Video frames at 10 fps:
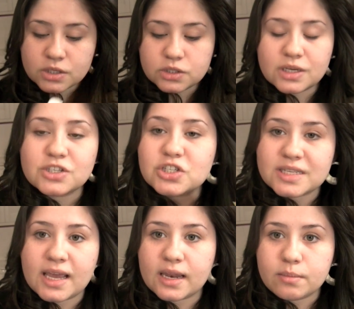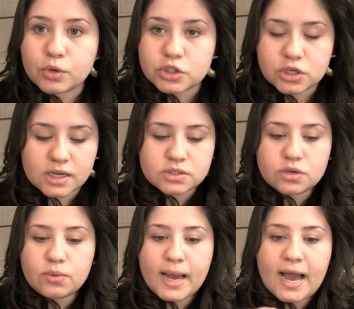So you can just take any
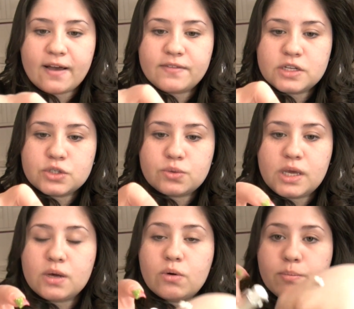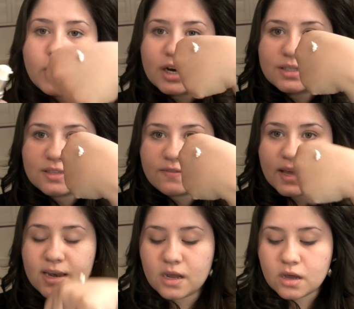moisturizer you have and do equal parts of
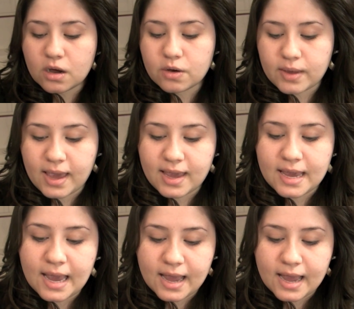it, okay?